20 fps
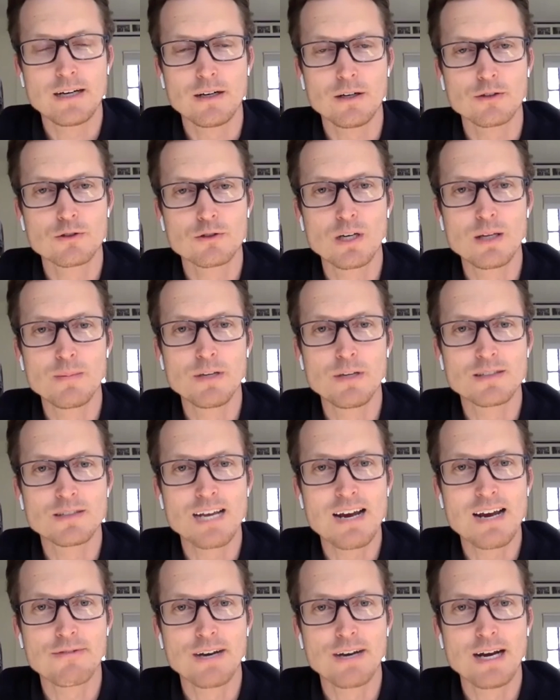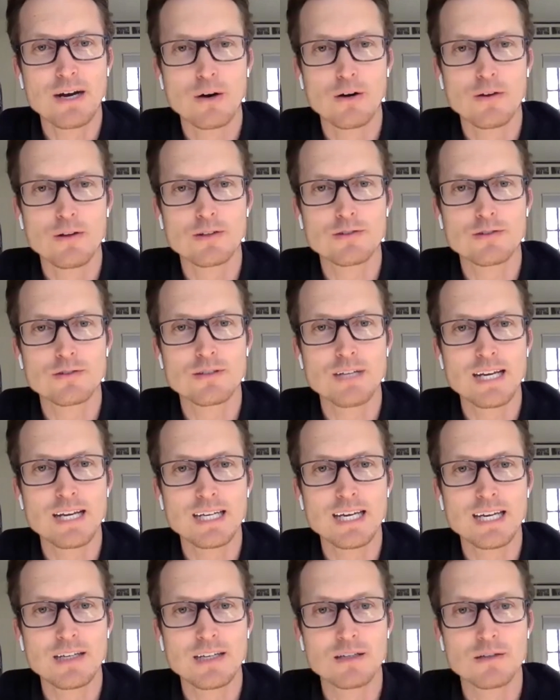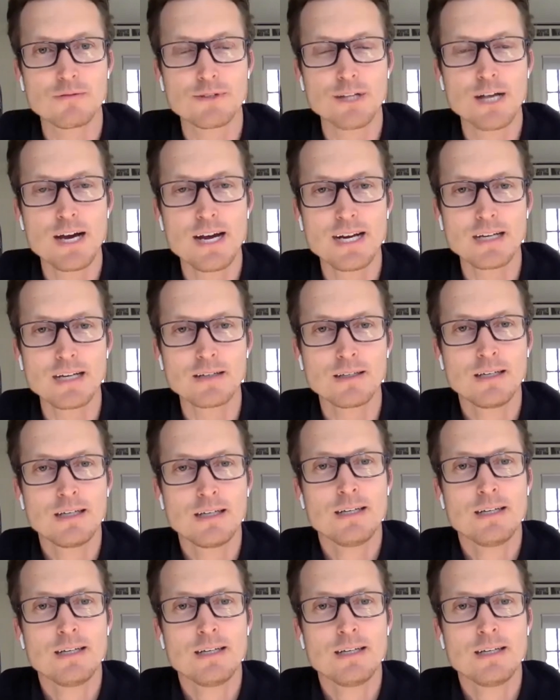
I don't know 20 minutes, half an hour that's dedicated to flying.